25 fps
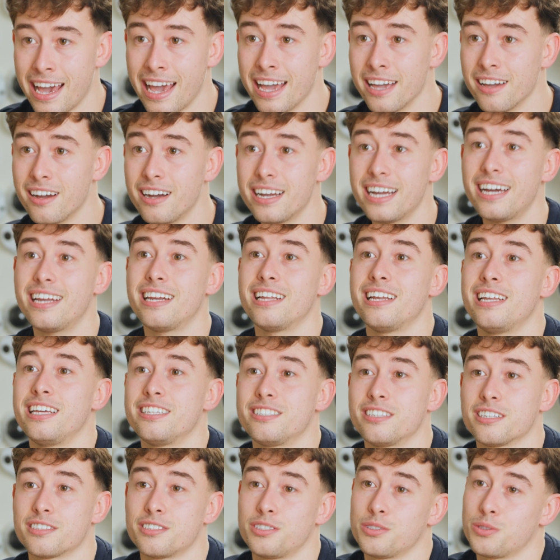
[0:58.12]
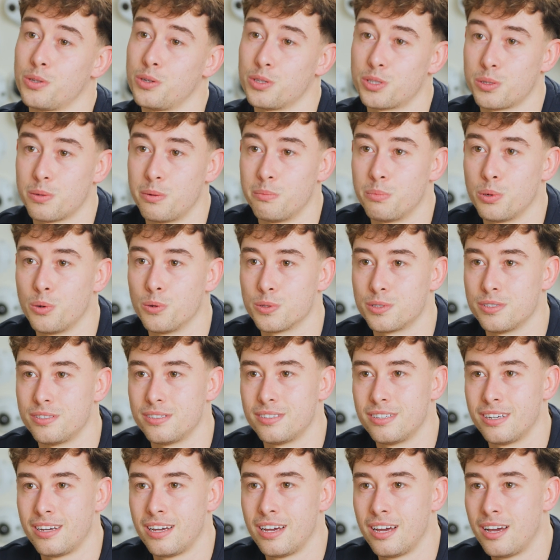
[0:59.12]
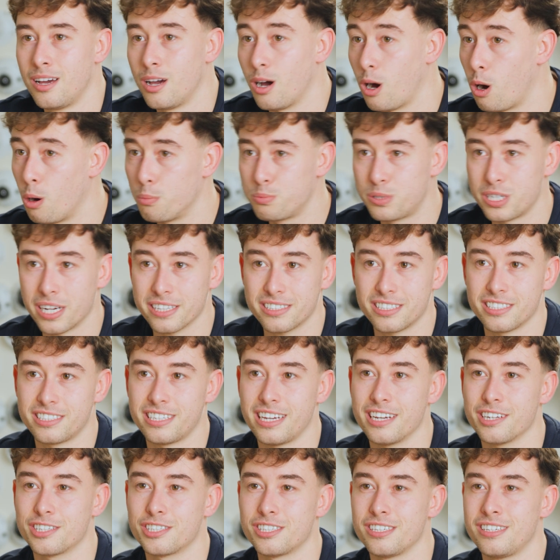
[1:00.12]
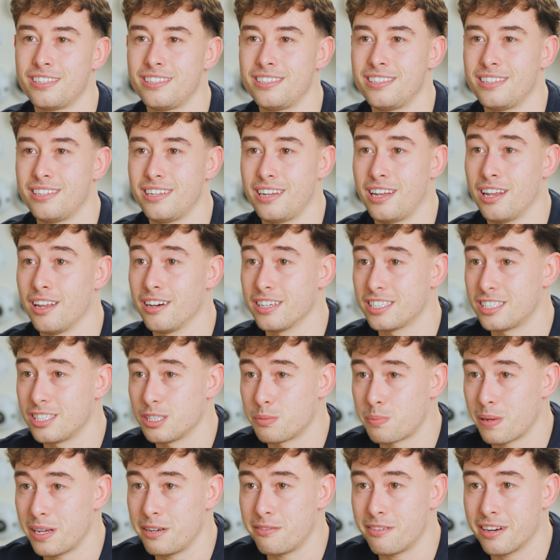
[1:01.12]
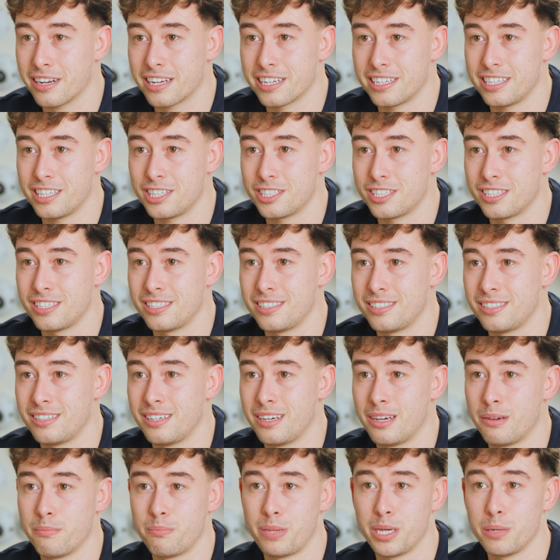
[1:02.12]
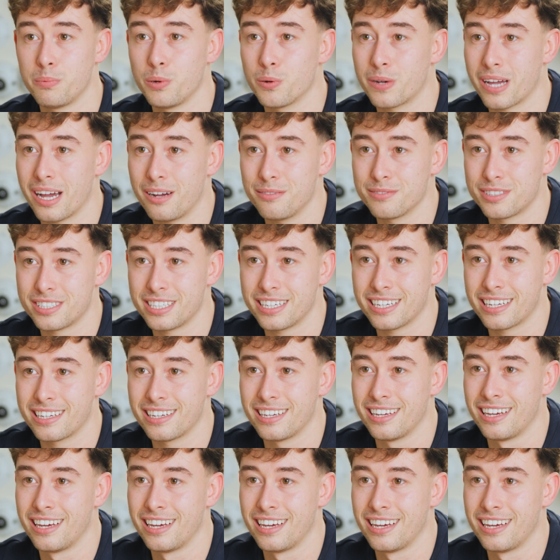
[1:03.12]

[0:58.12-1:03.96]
AI analytics is also important. Object detection, license plate recognition, people counting,